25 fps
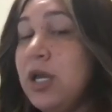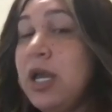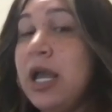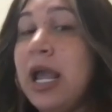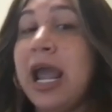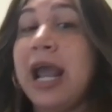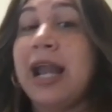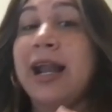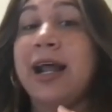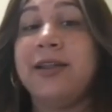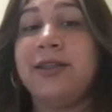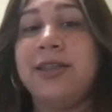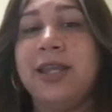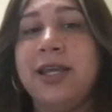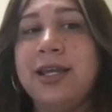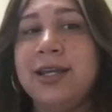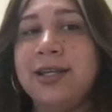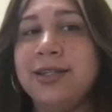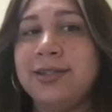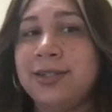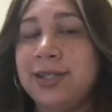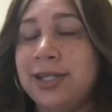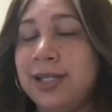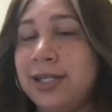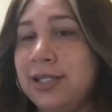And I think
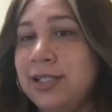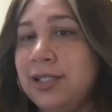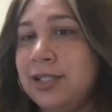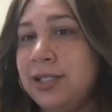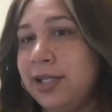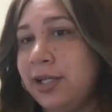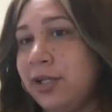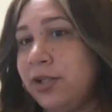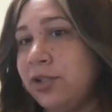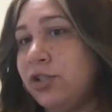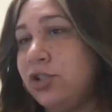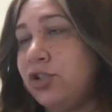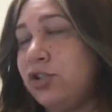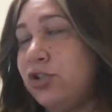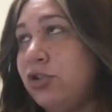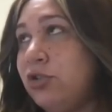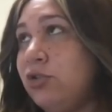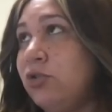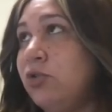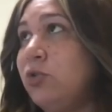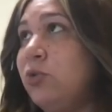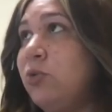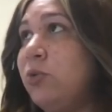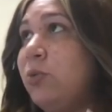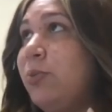it's easier
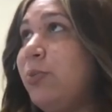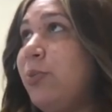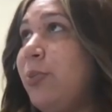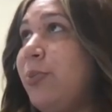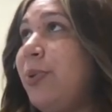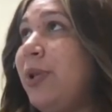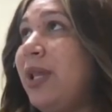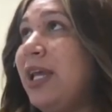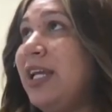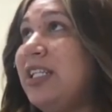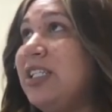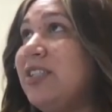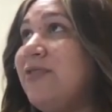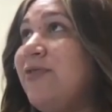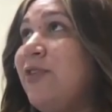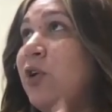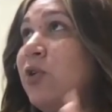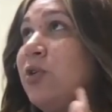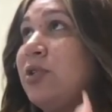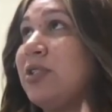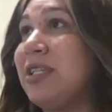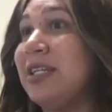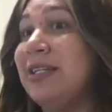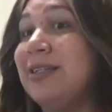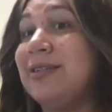to place
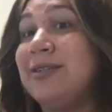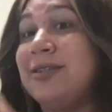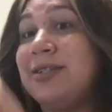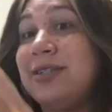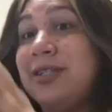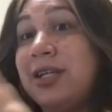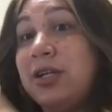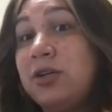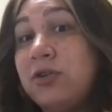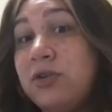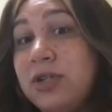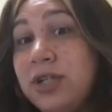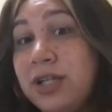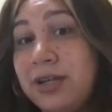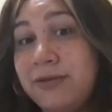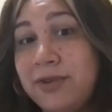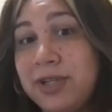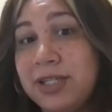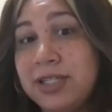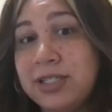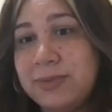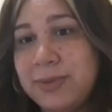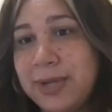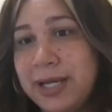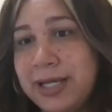folks in single living
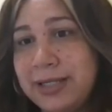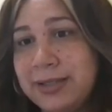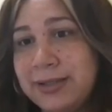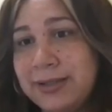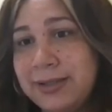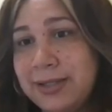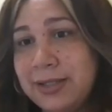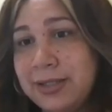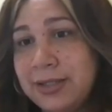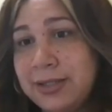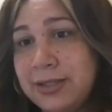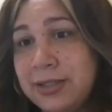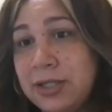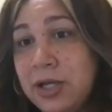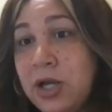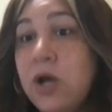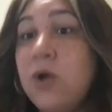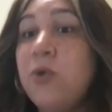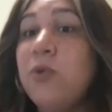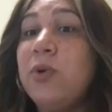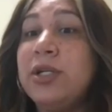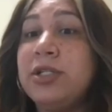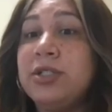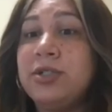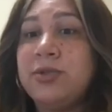spaces,
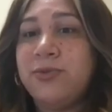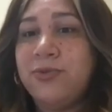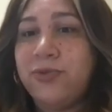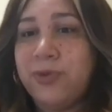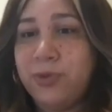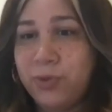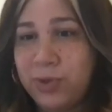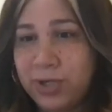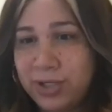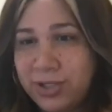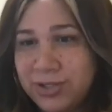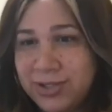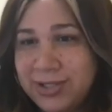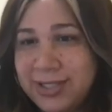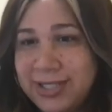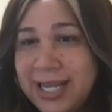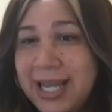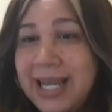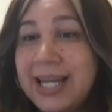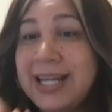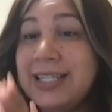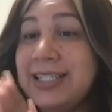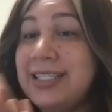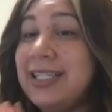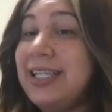which what you
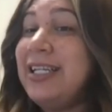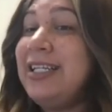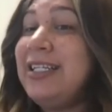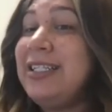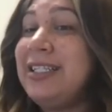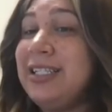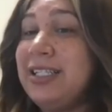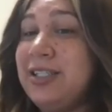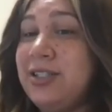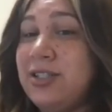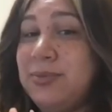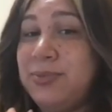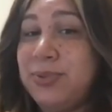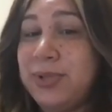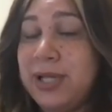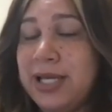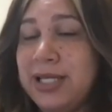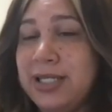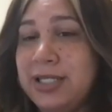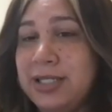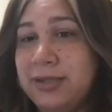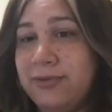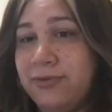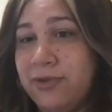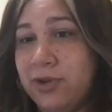said, it's easy to
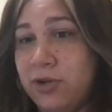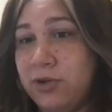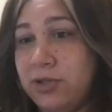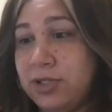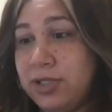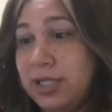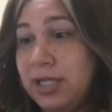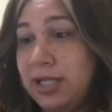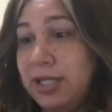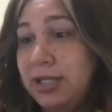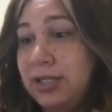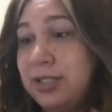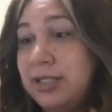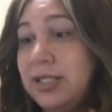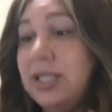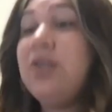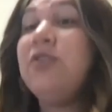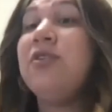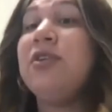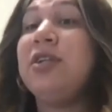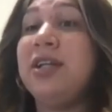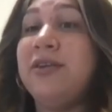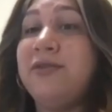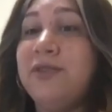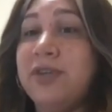place folks in single
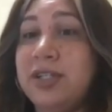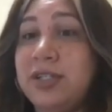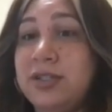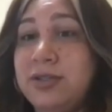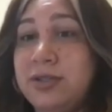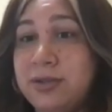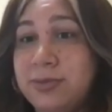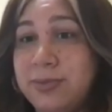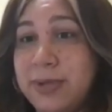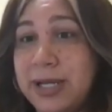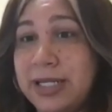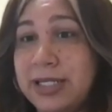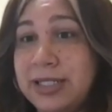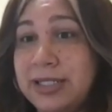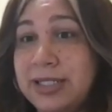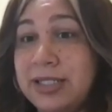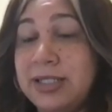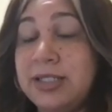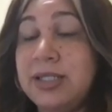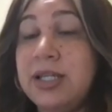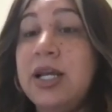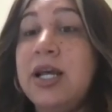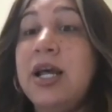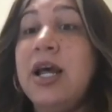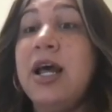living spaces
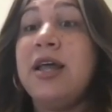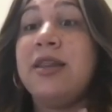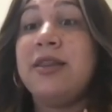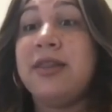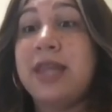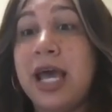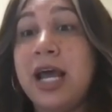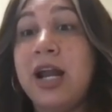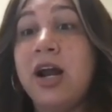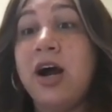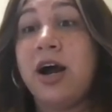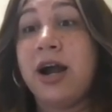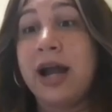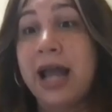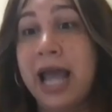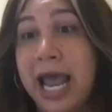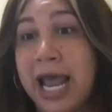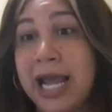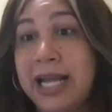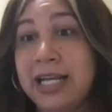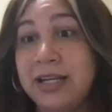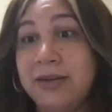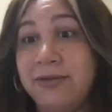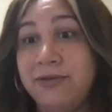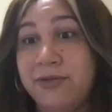that are
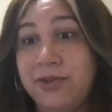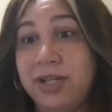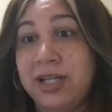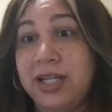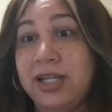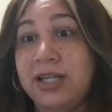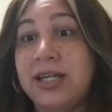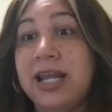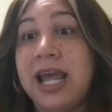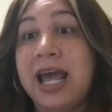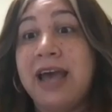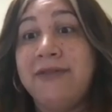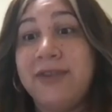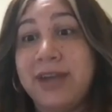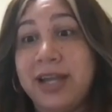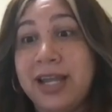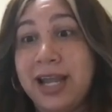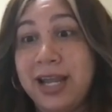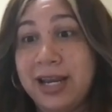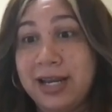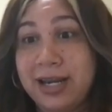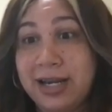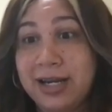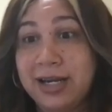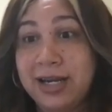actively
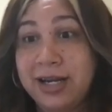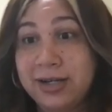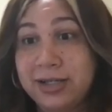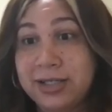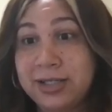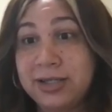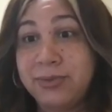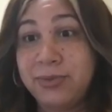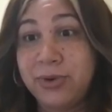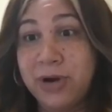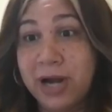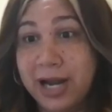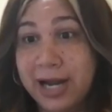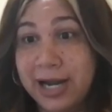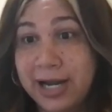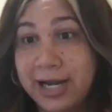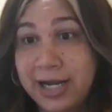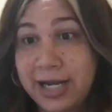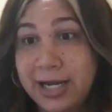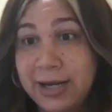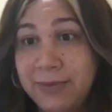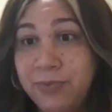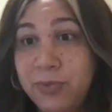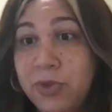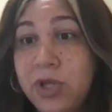navigating their
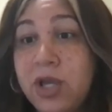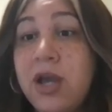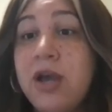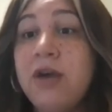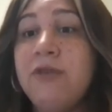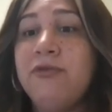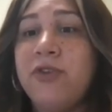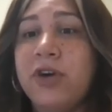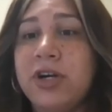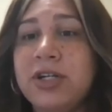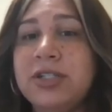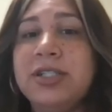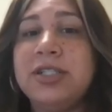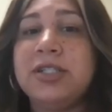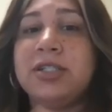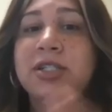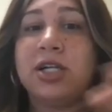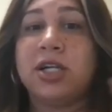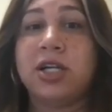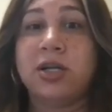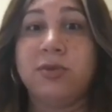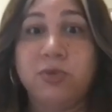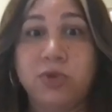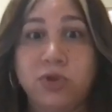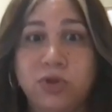sobriety versus a
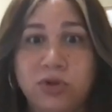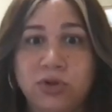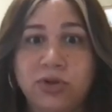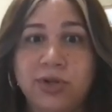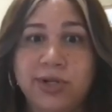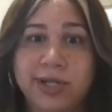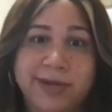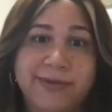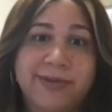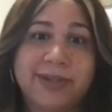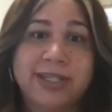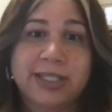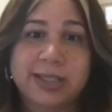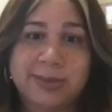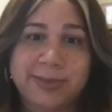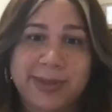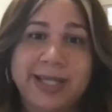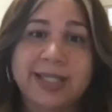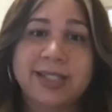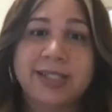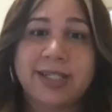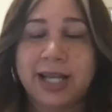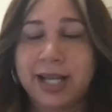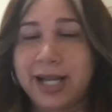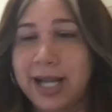communal living
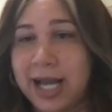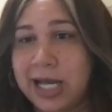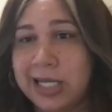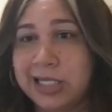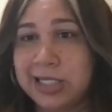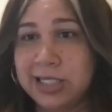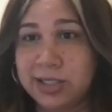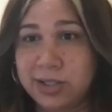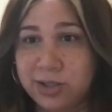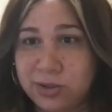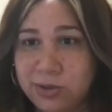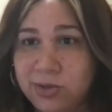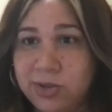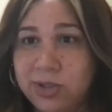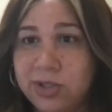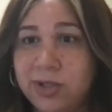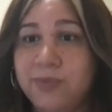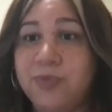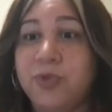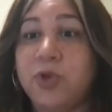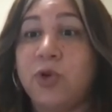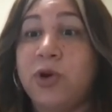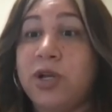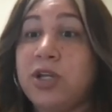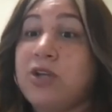space like House of
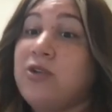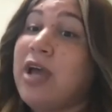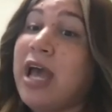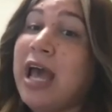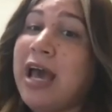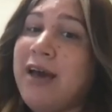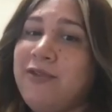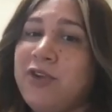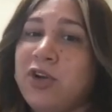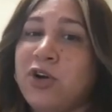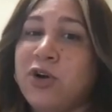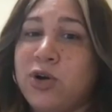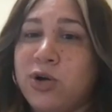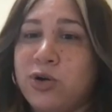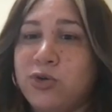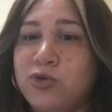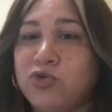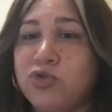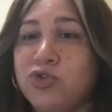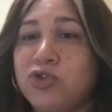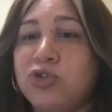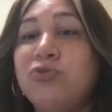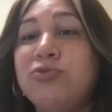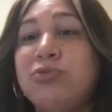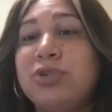Tulip, where you have your own
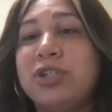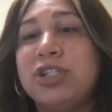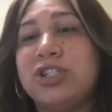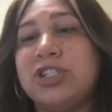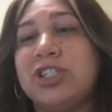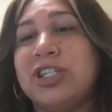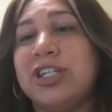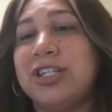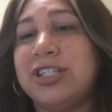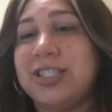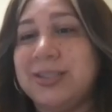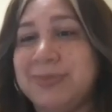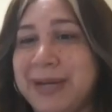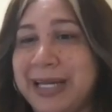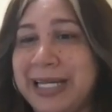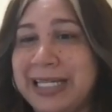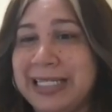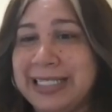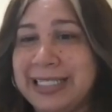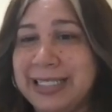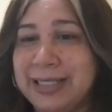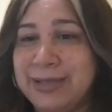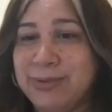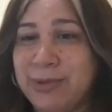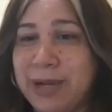room but shared
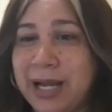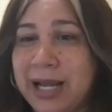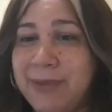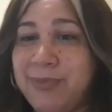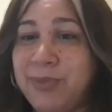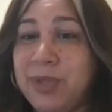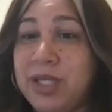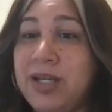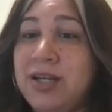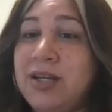spaces, right?